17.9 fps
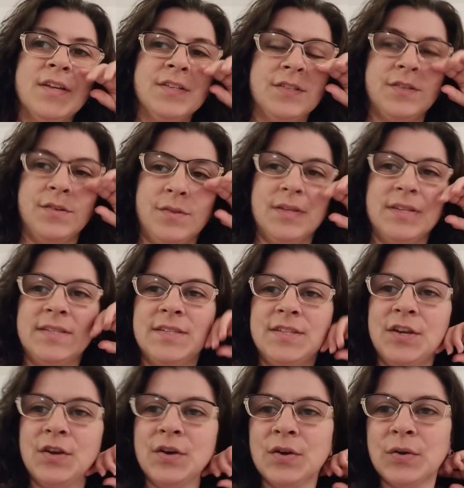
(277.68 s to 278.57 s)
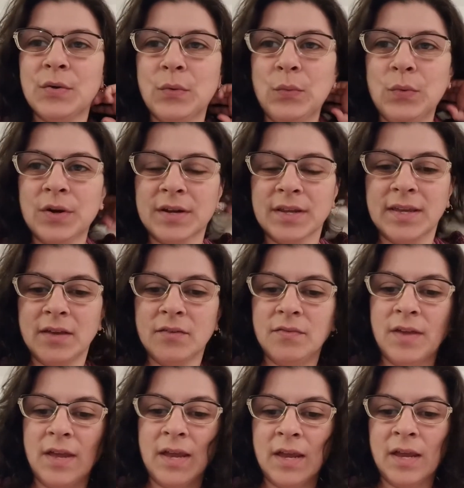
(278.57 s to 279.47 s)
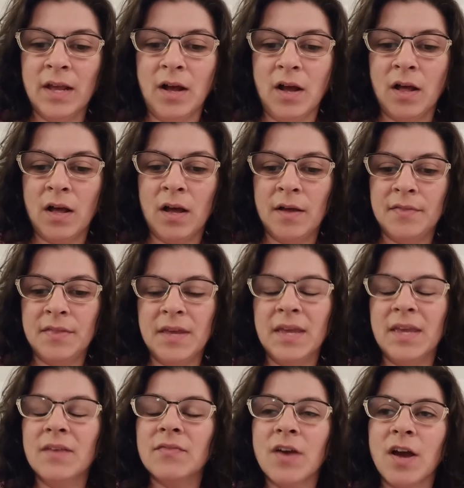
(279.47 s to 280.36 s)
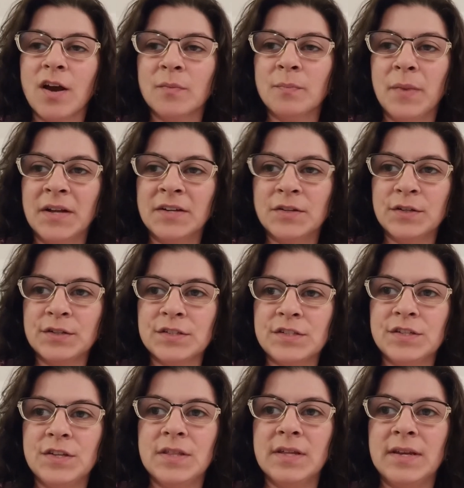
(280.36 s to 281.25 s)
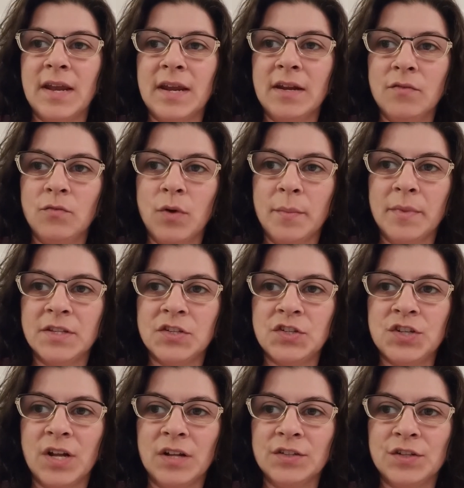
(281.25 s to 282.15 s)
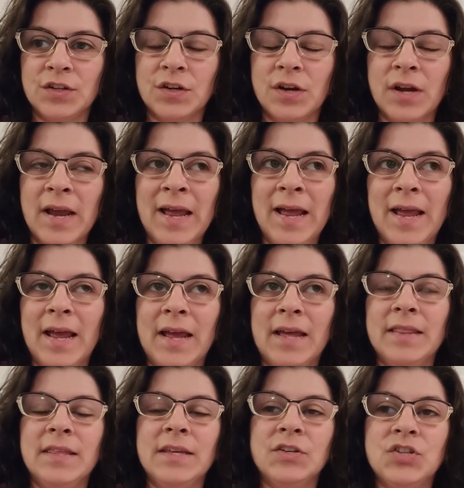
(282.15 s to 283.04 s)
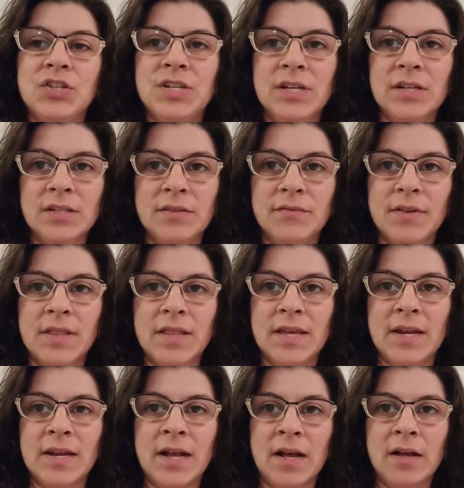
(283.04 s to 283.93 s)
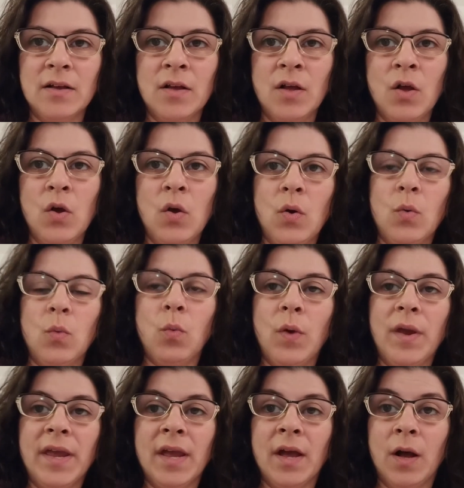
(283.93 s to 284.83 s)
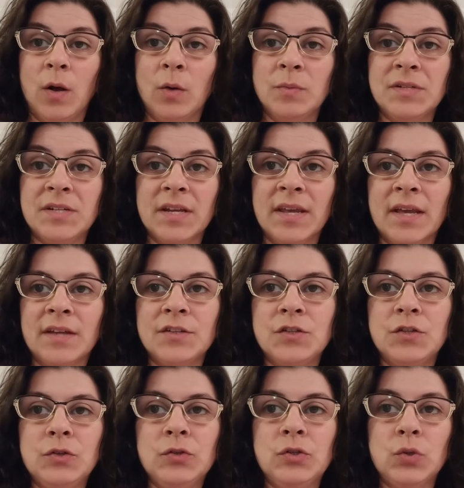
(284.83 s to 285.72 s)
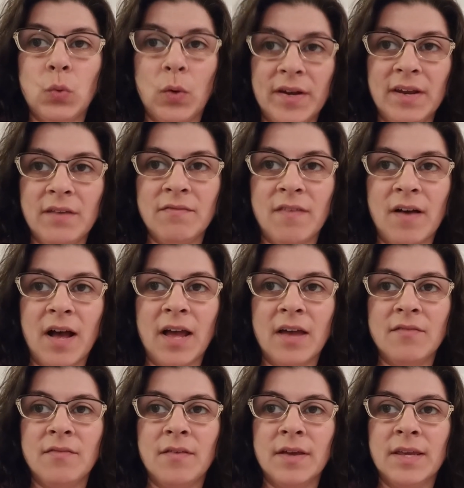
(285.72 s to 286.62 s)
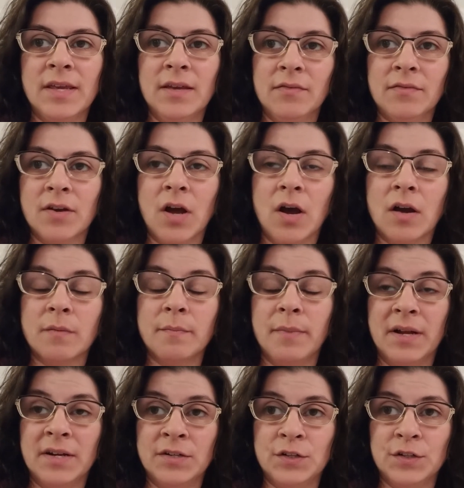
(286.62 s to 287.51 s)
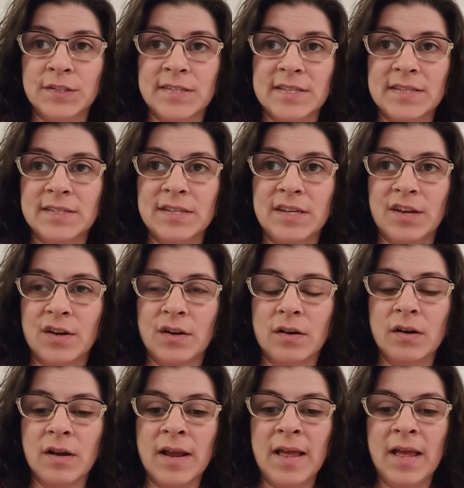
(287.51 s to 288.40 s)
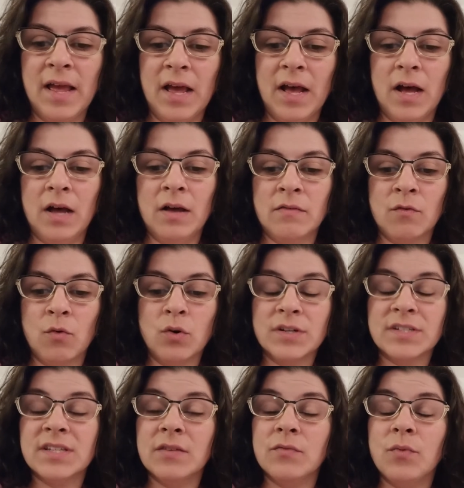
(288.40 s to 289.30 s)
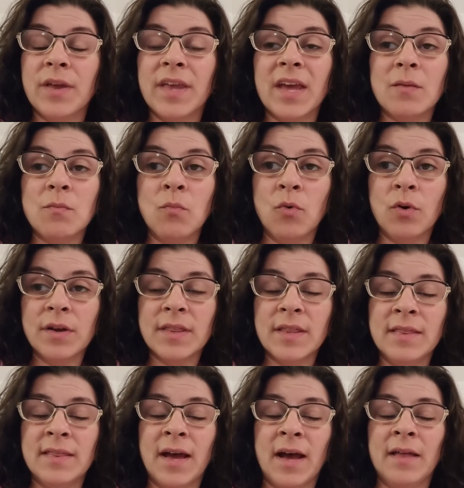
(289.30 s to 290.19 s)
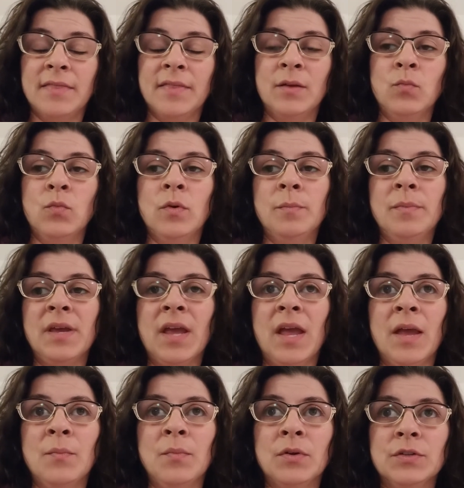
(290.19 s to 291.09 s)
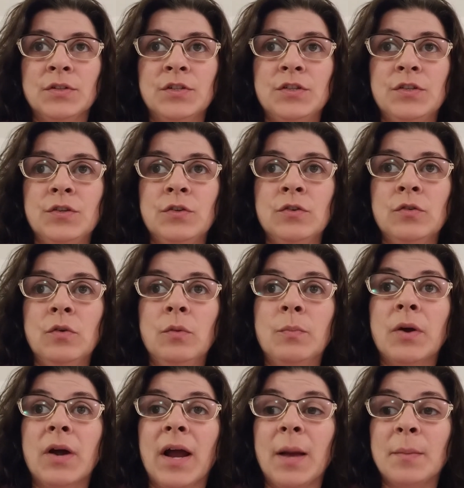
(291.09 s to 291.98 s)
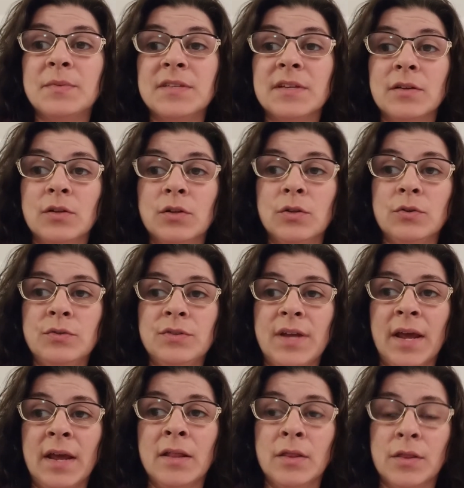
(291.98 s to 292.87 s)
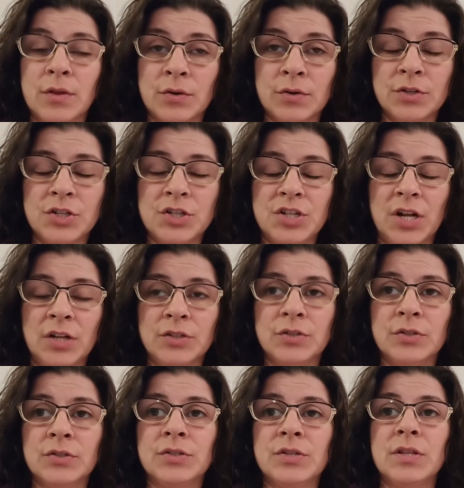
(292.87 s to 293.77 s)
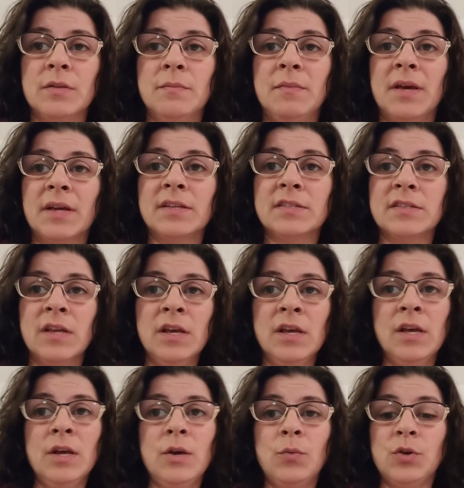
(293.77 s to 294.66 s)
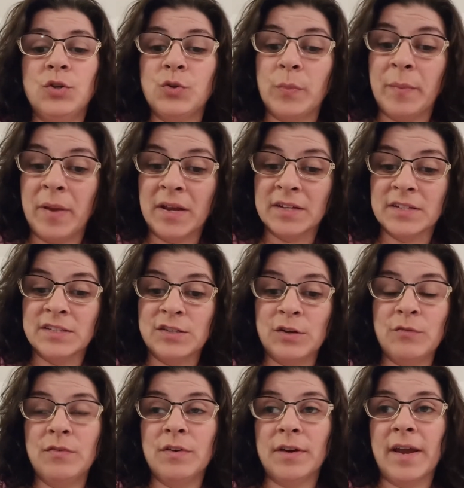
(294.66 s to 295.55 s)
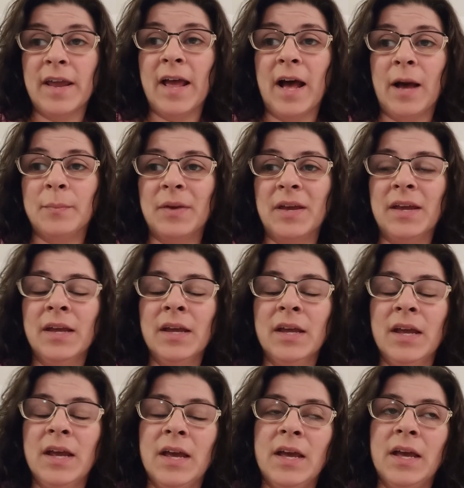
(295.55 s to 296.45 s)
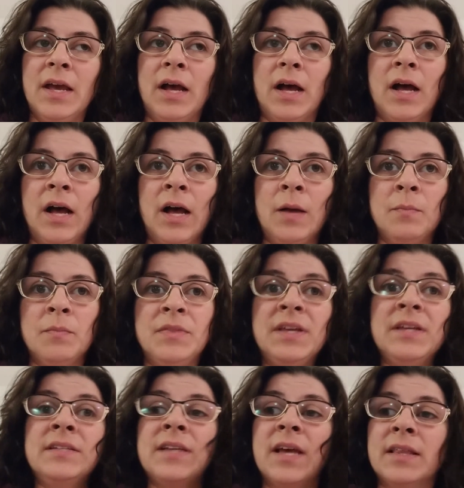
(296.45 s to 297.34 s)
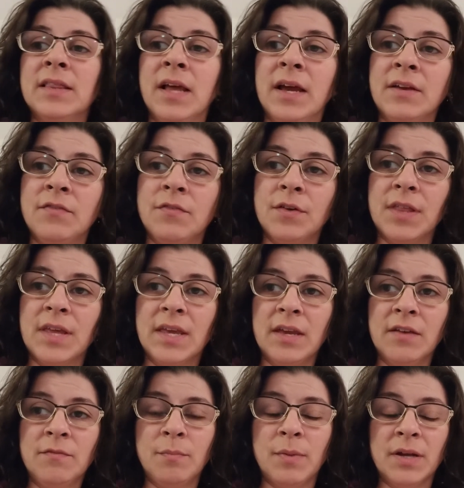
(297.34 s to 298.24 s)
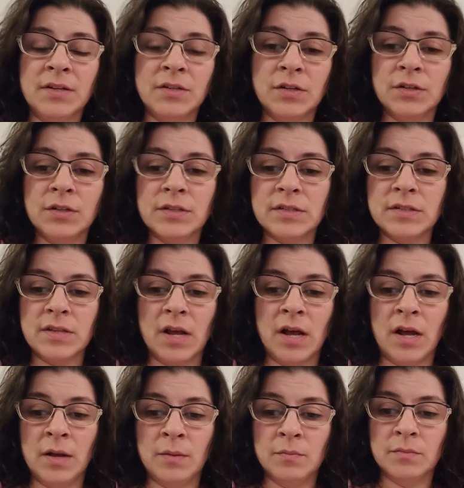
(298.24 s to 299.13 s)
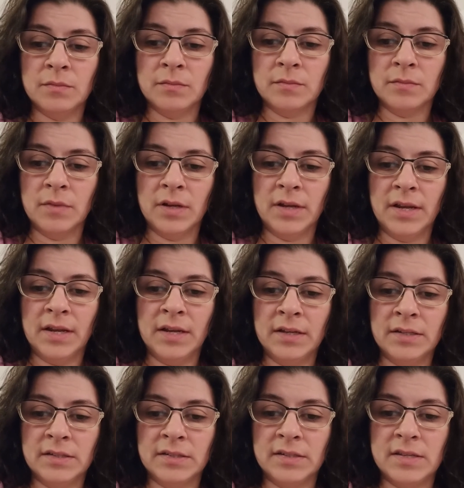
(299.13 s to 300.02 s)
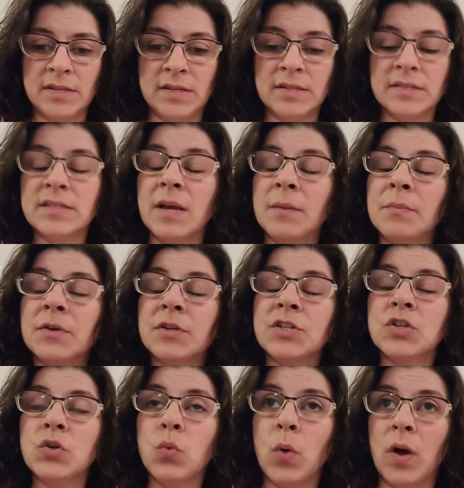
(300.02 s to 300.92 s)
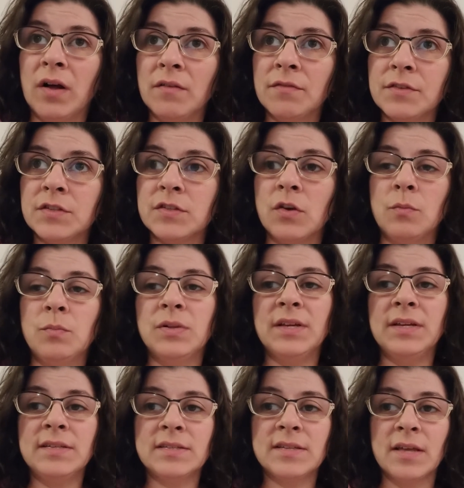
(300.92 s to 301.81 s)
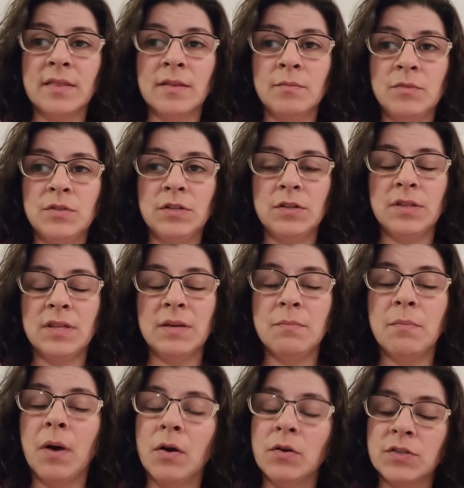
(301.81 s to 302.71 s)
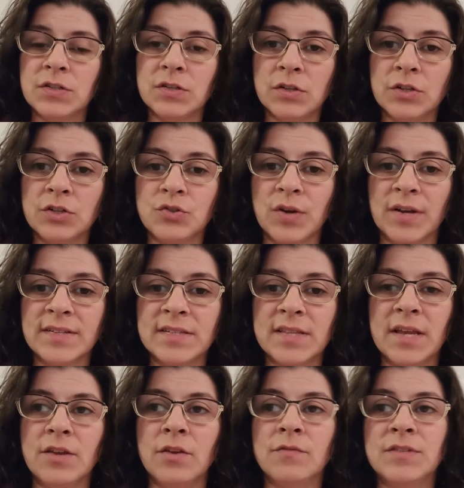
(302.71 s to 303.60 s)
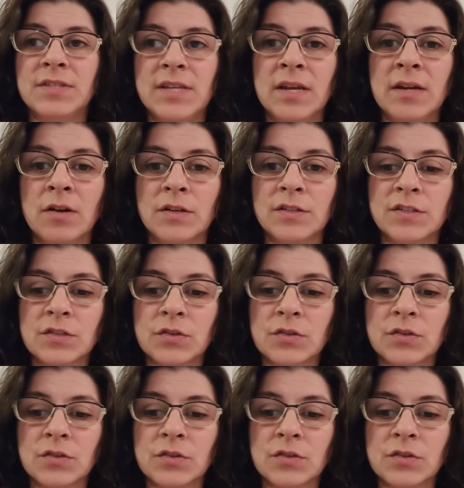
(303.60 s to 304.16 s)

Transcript: So this year we're giving the gift card bundles to the Native Women's Shelter and the Shield of Athena. We hope to get to 25 gift card bundles this year. Of course, if we get more than that, then we'll be able to perhaps include a third shelter to the mix, which would make us so very happy. The deadline for the gift bundles is December 12th, so please send them to the postal address that you've seen on